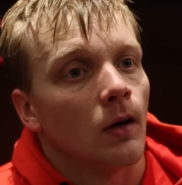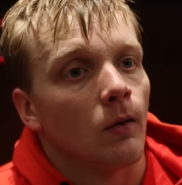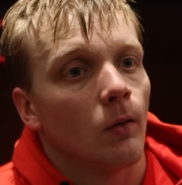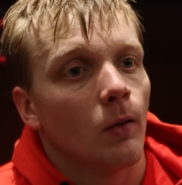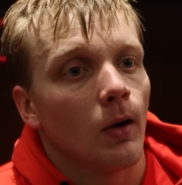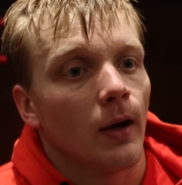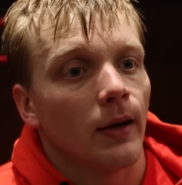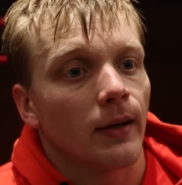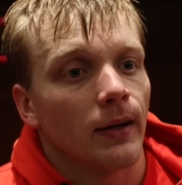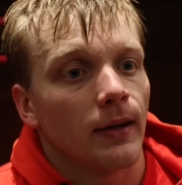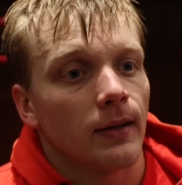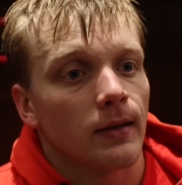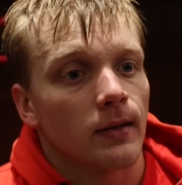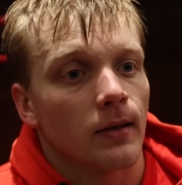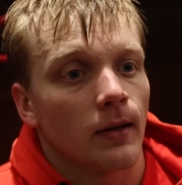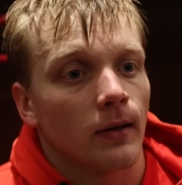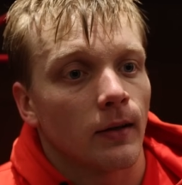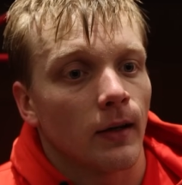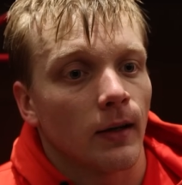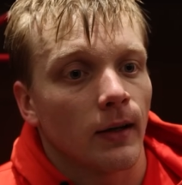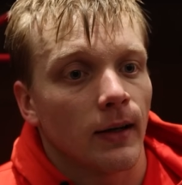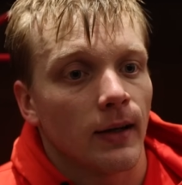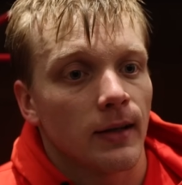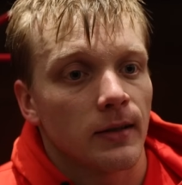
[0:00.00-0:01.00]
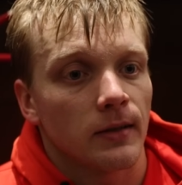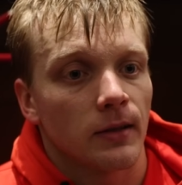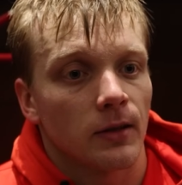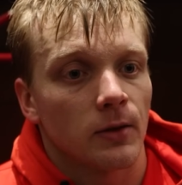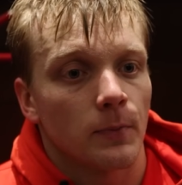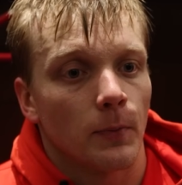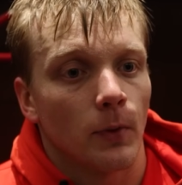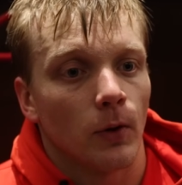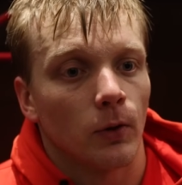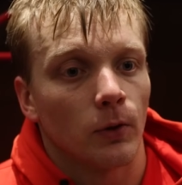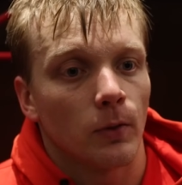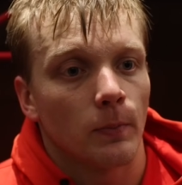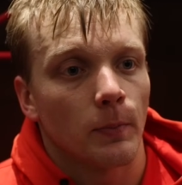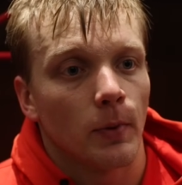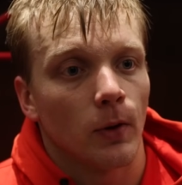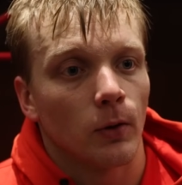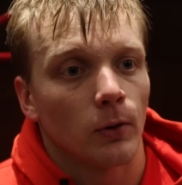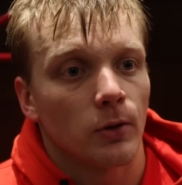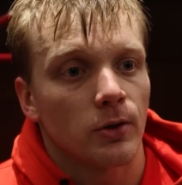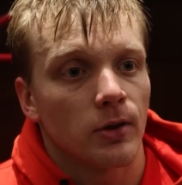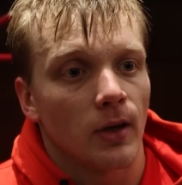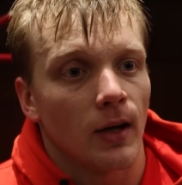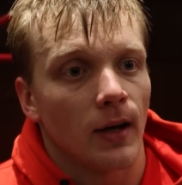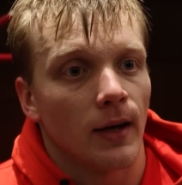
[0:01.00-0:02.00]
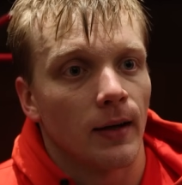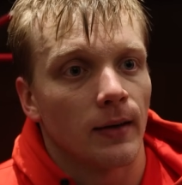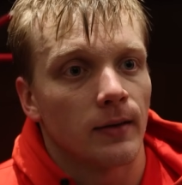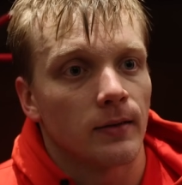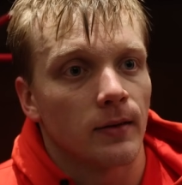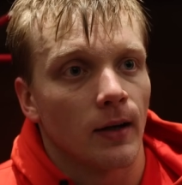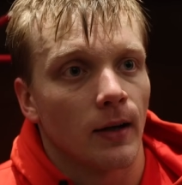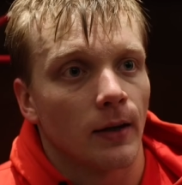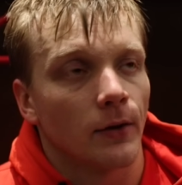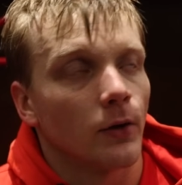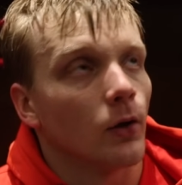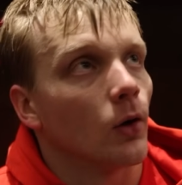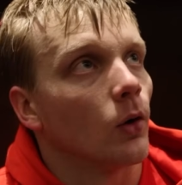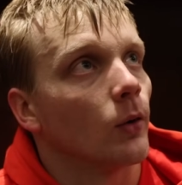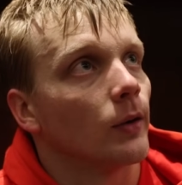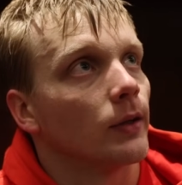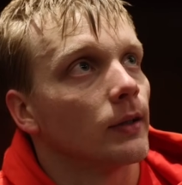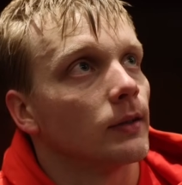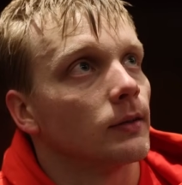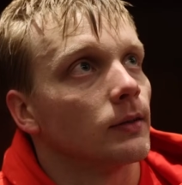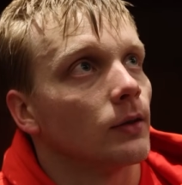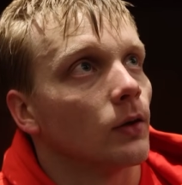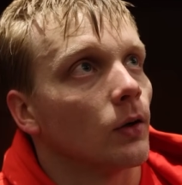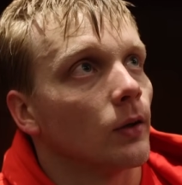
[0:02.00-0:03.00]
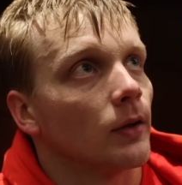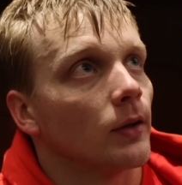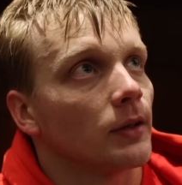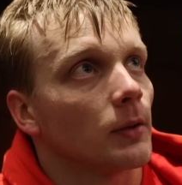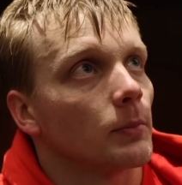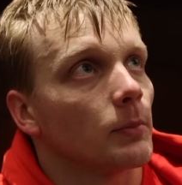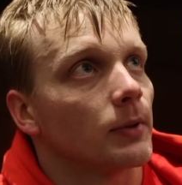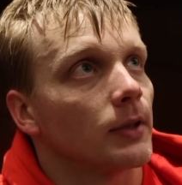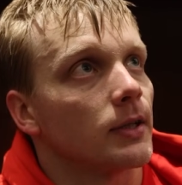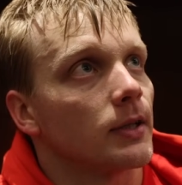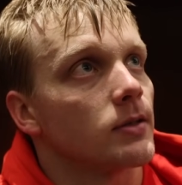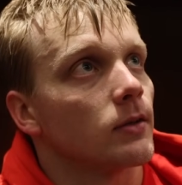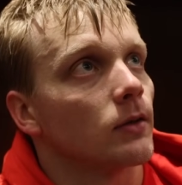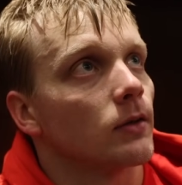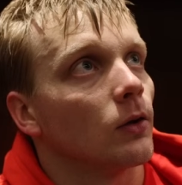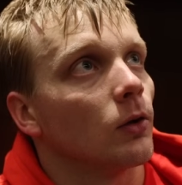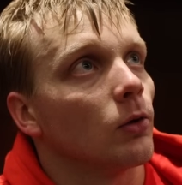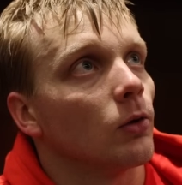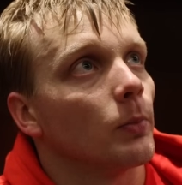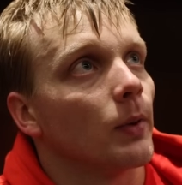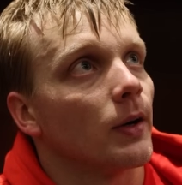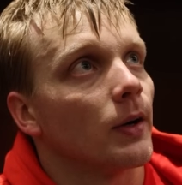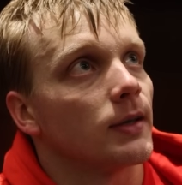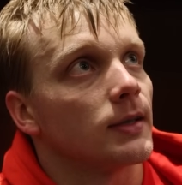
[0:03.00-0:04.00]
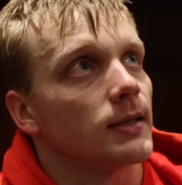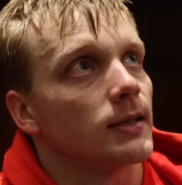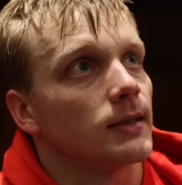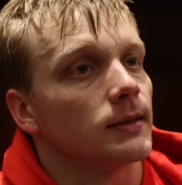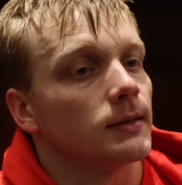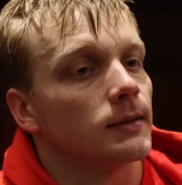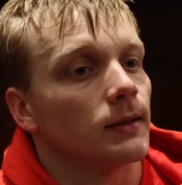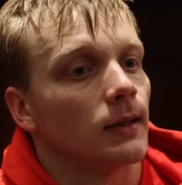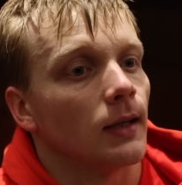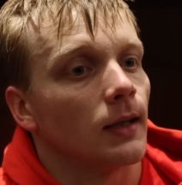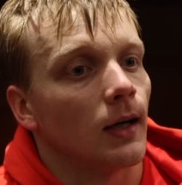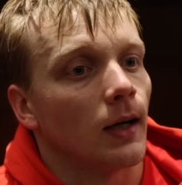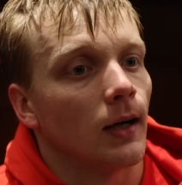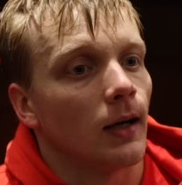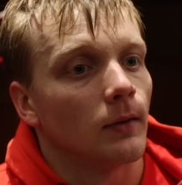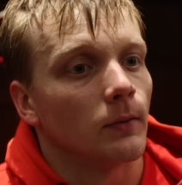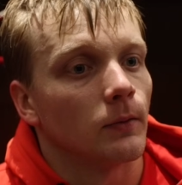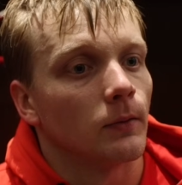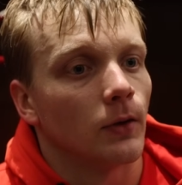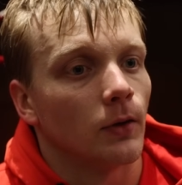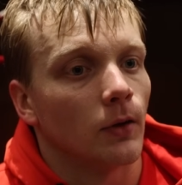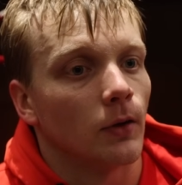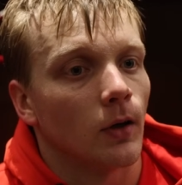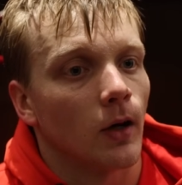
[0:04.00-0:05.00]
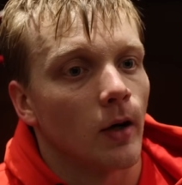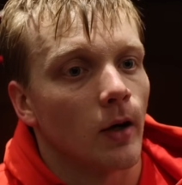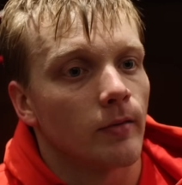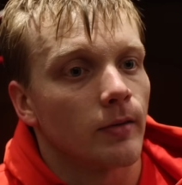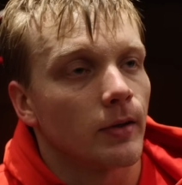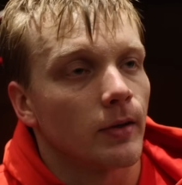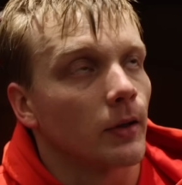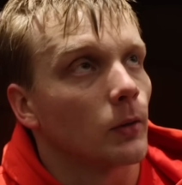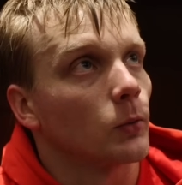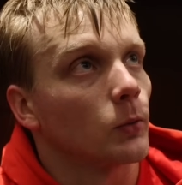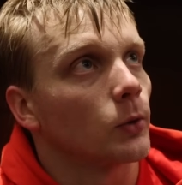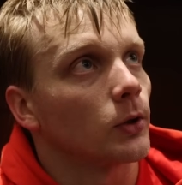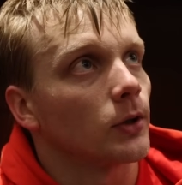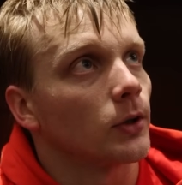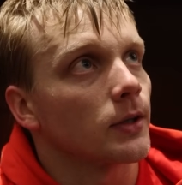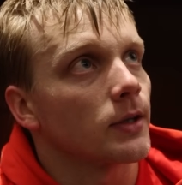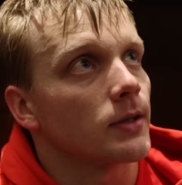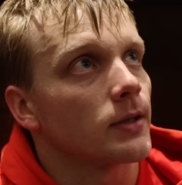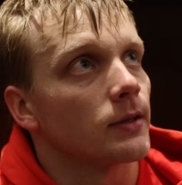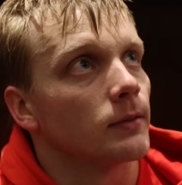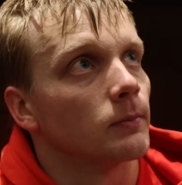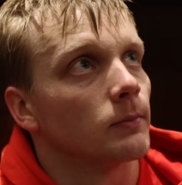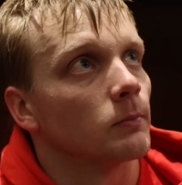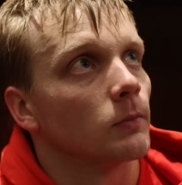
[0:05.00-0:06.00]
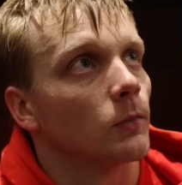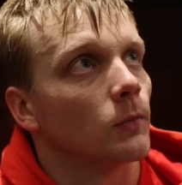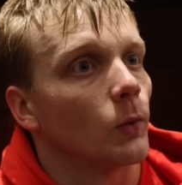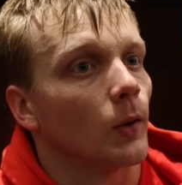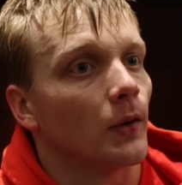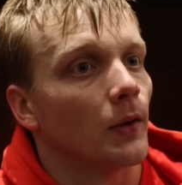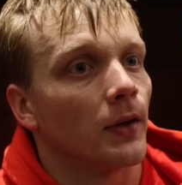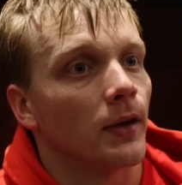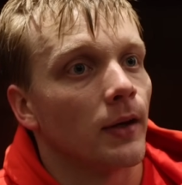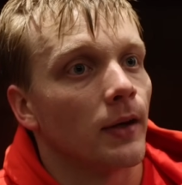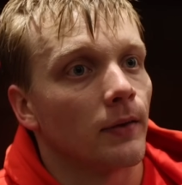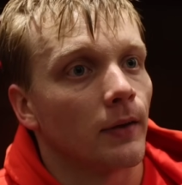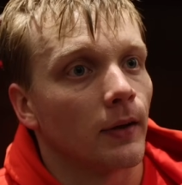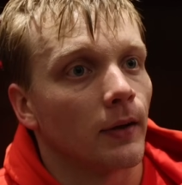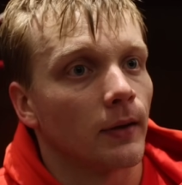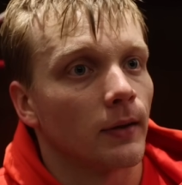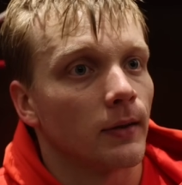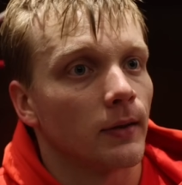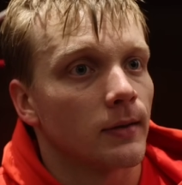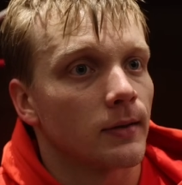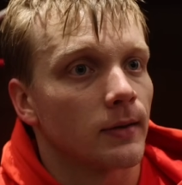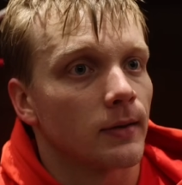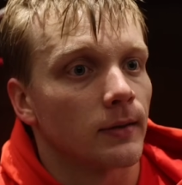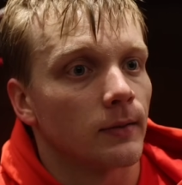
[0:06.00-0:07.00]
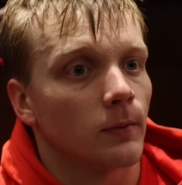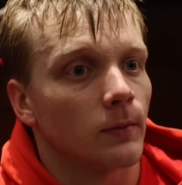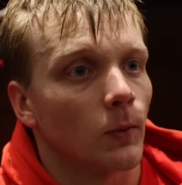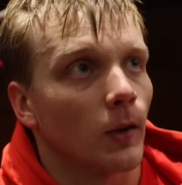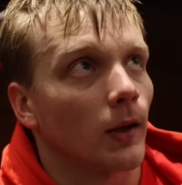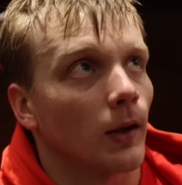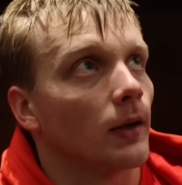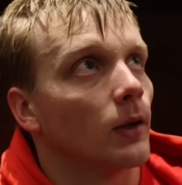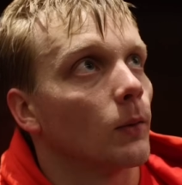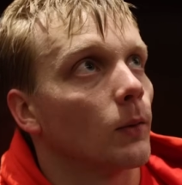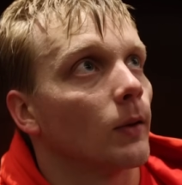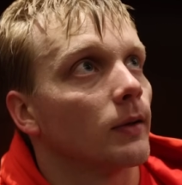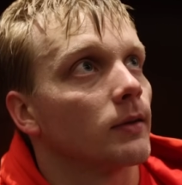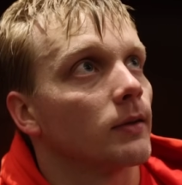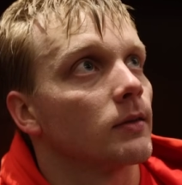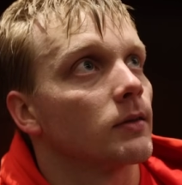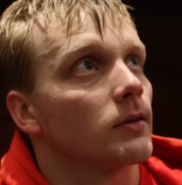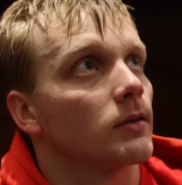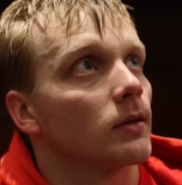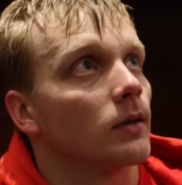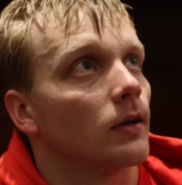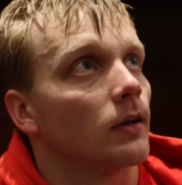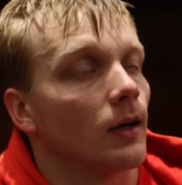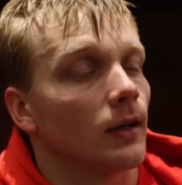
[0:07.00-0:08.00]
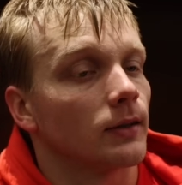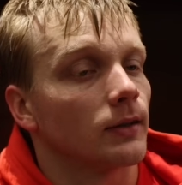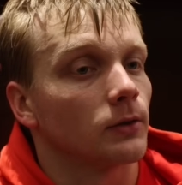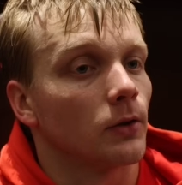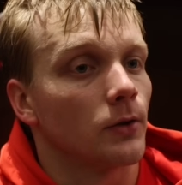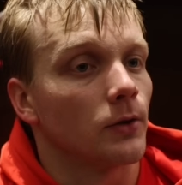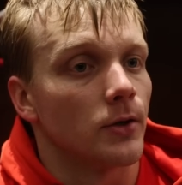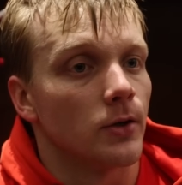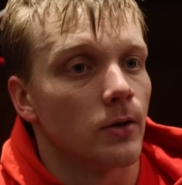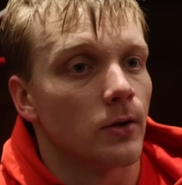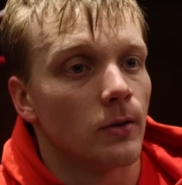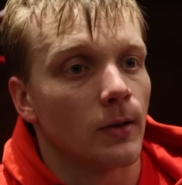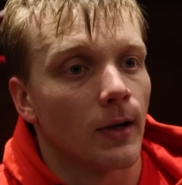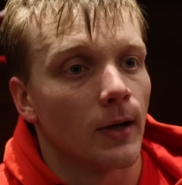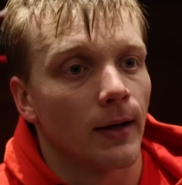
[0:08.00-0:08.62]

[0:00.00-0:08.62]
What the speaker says: Well, I guess it's both sides, like knowing the person a little better and, you know, how everything works and what he thinks and what he wants us to do.